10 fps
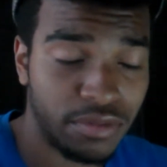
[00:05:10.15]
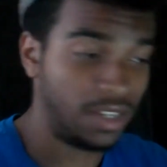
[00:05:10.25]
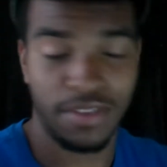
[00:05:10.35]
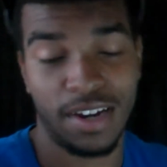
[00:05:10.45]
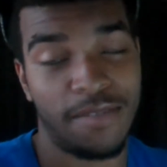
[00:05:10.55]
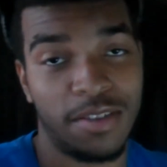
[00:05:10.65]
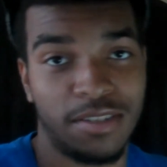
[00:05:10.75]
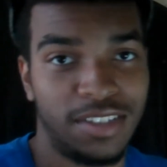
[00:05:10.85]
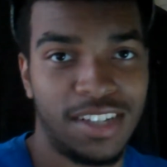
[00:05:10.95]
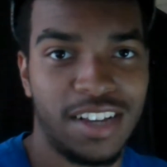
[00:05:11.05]
I love the name of
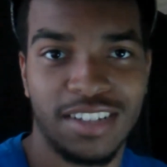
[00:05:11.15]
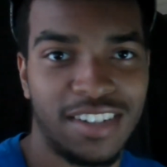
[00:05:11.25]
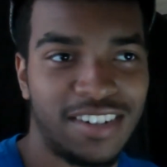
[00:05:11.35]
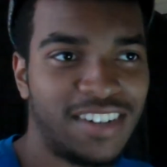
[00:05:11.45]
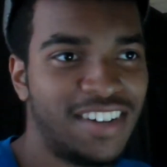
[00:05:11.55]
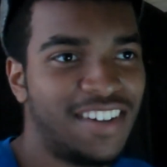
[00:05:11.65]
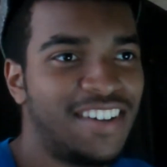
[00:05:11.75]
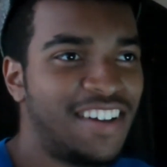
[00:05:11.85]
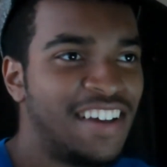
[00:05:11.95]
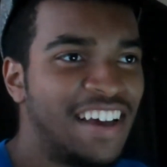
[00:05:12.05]
those cities. They're
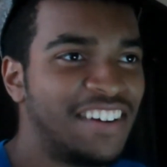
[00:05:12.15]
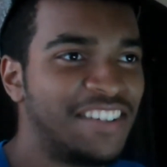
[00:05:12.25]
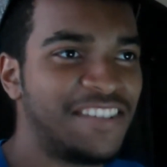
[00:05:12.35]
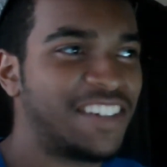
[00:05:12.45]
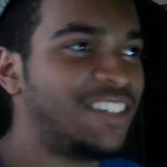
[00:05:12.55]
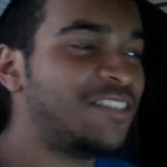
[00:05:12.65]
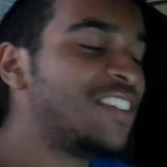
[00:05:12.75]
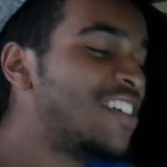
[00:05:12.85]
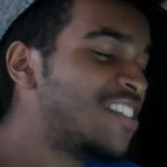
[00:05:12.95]
cute.